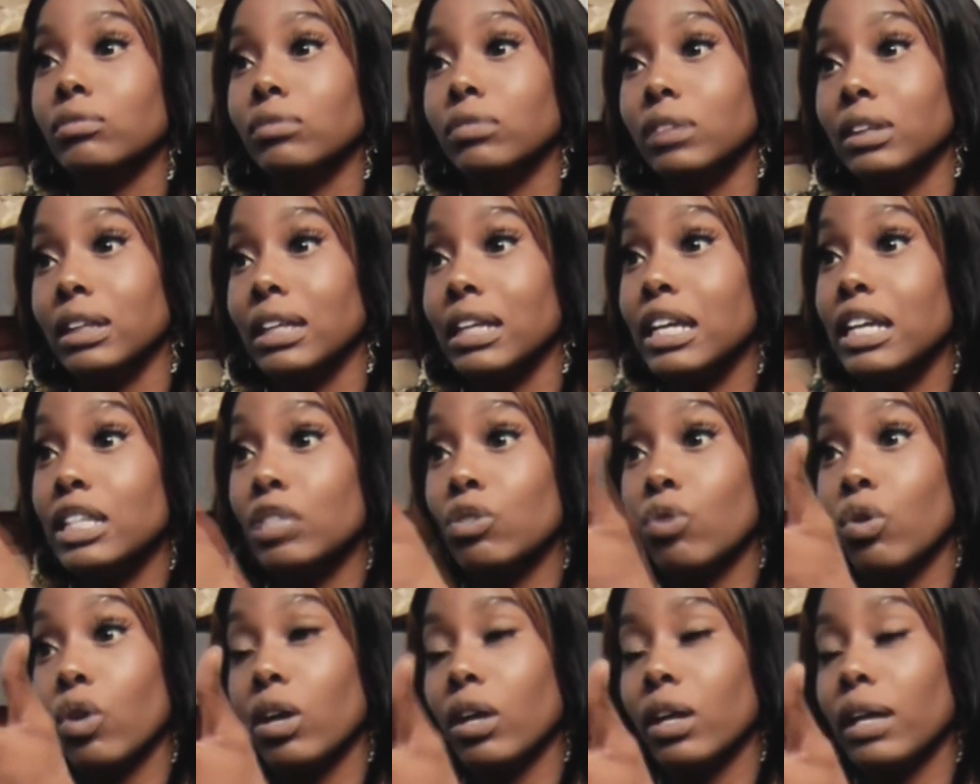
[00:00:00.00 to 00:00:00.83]

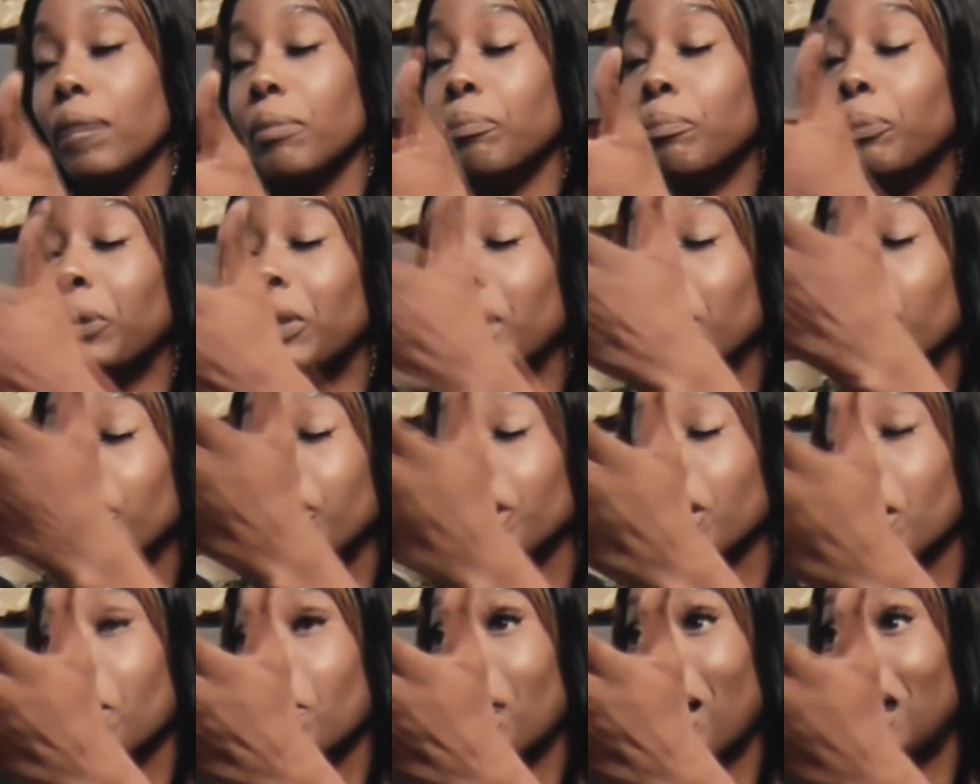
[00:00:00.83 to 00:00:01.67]
His
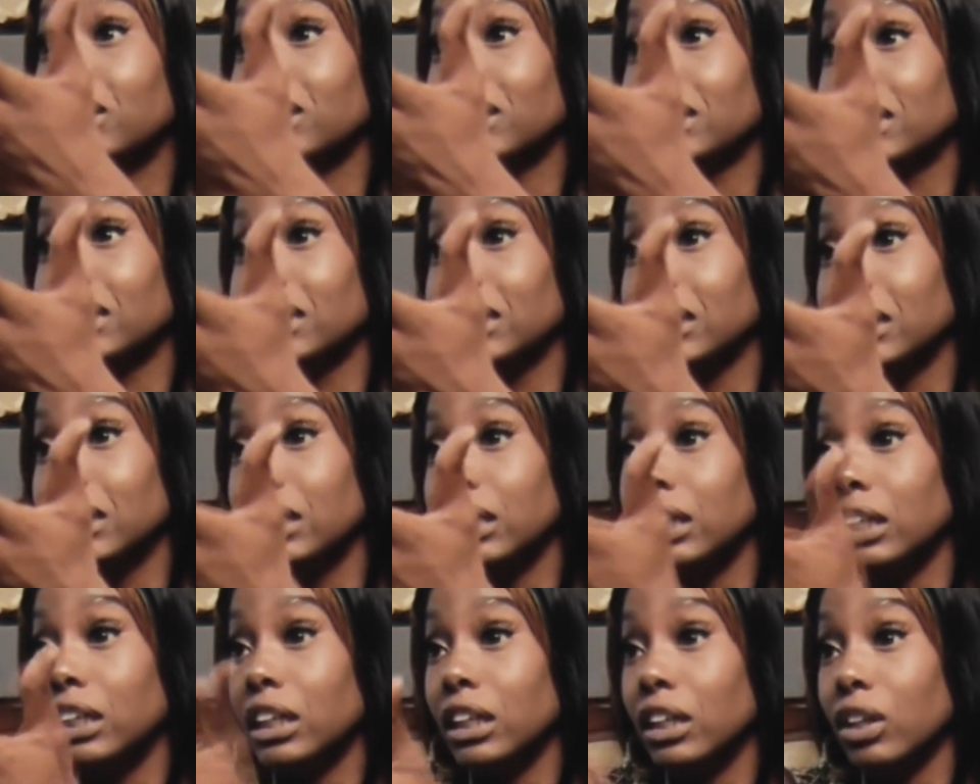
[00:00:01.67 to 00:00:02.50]
Imperial Majesty
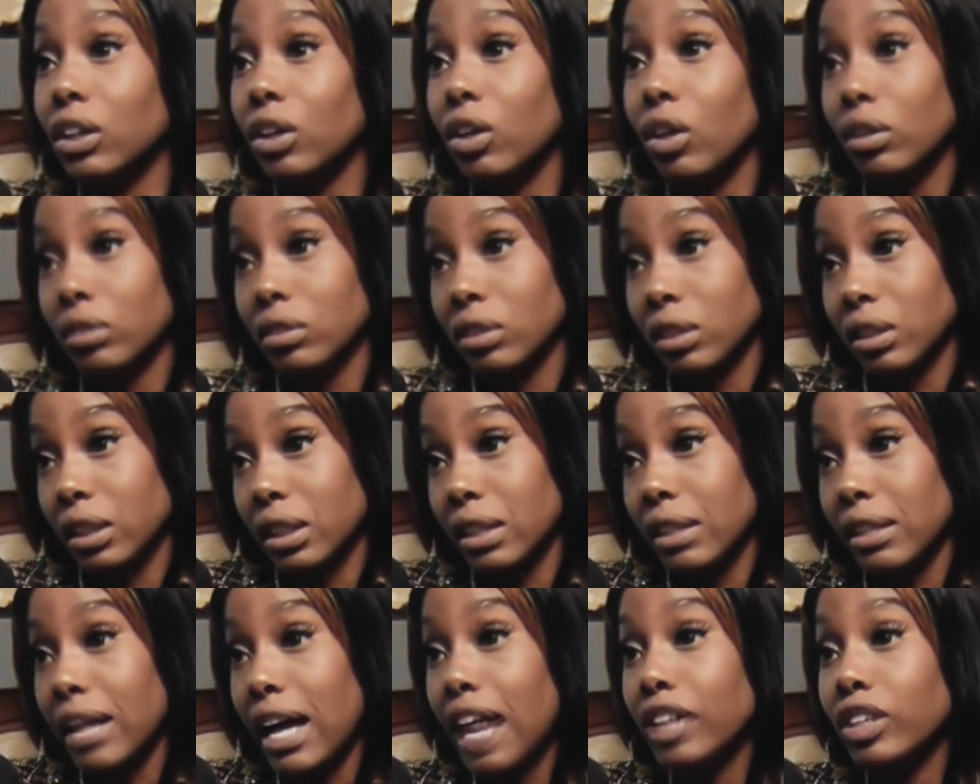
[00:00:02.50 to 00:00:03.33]

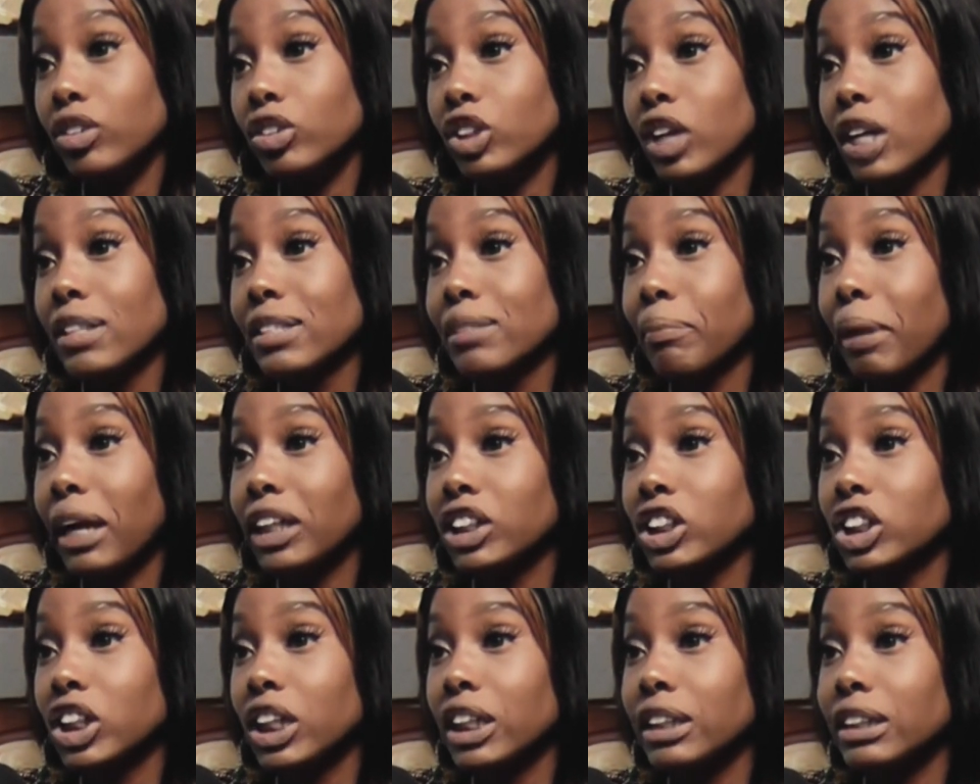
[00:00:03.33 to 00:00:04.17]
that you just
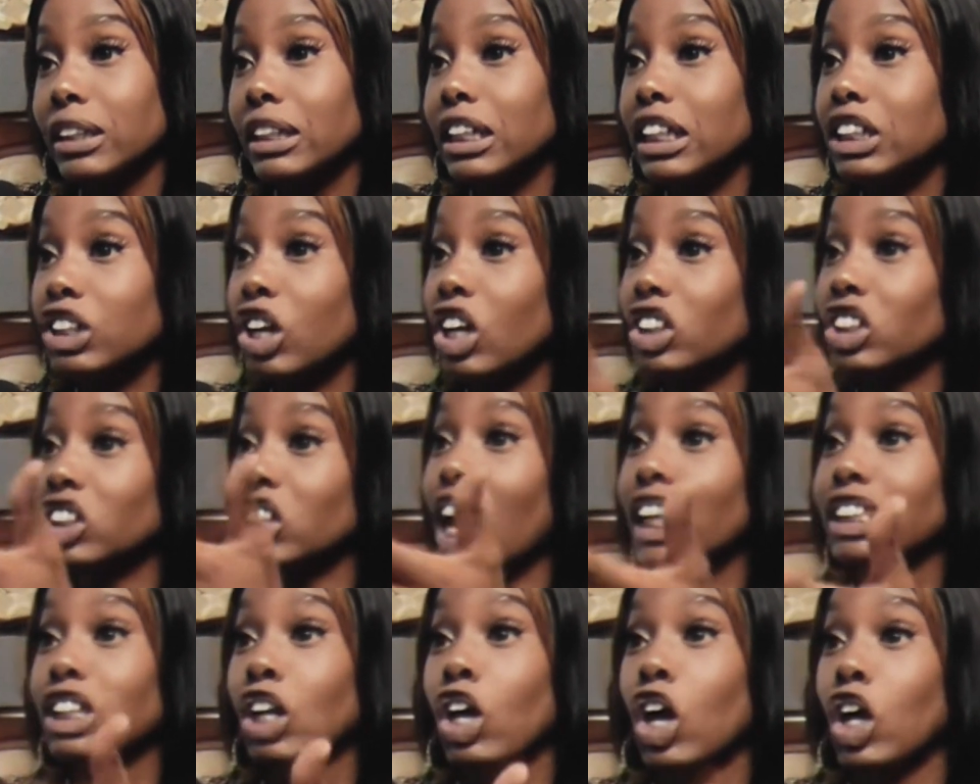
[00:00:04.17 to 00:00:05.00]
mentioned does
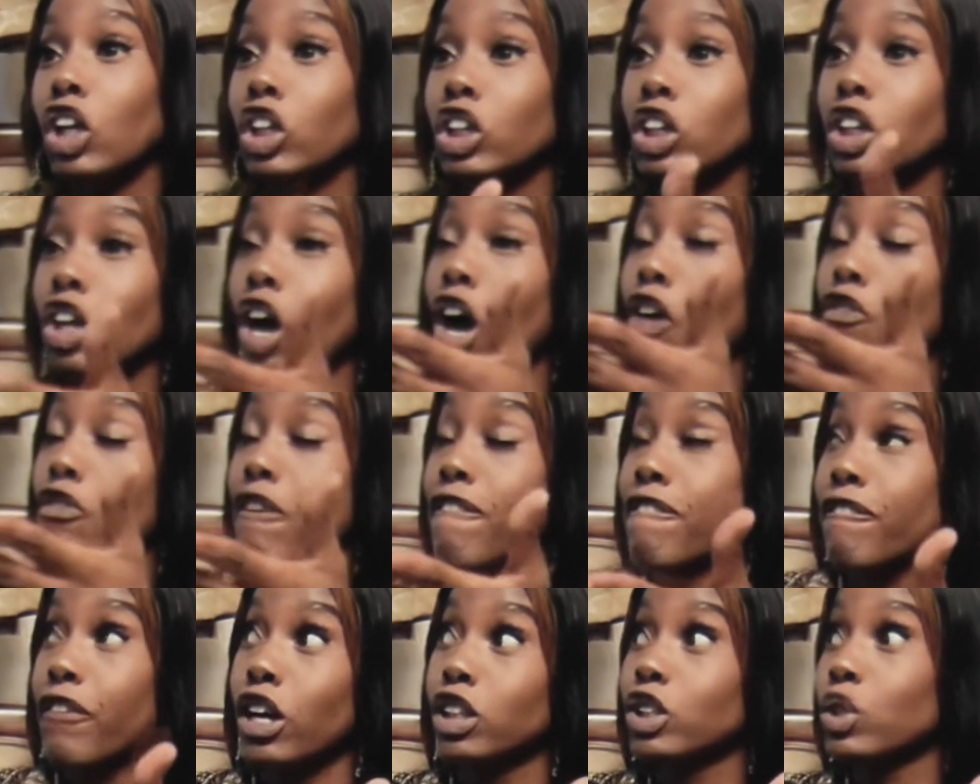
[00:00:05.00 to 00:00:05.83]
not
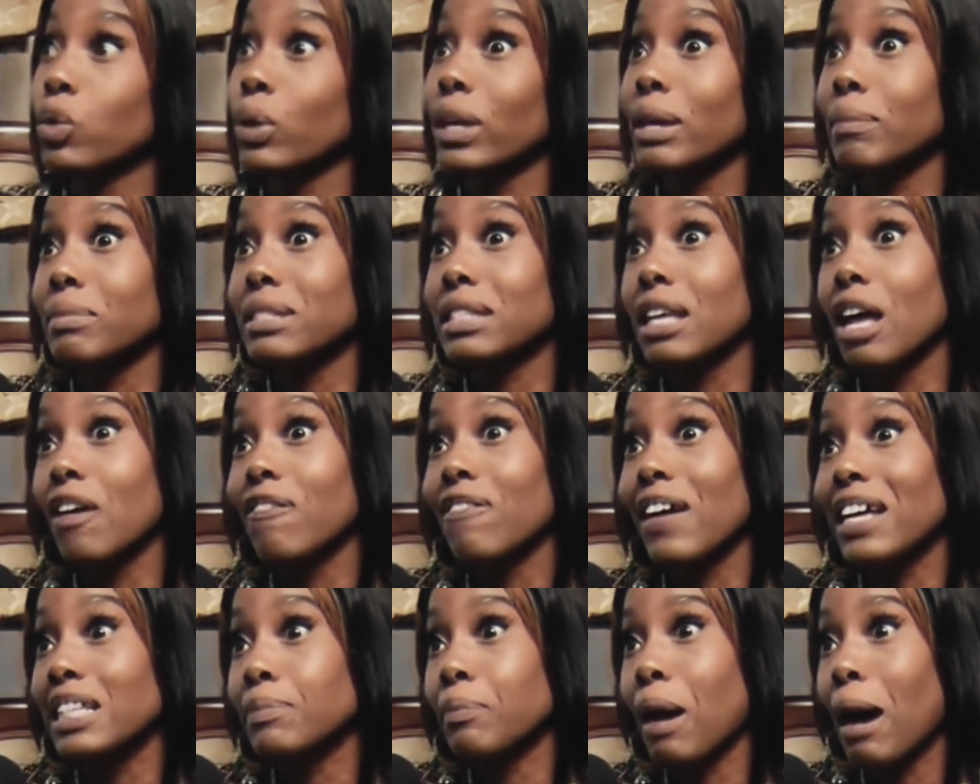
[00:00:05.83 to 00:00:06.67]
refer to himself
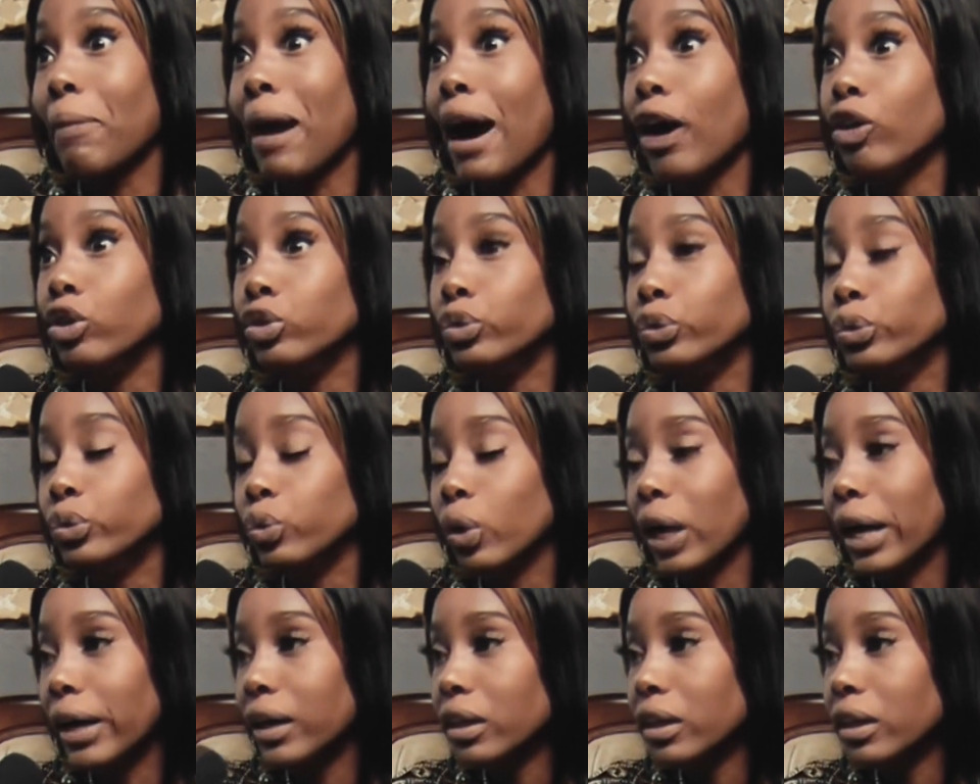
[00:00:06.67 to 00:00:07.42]
as Baba Odudua.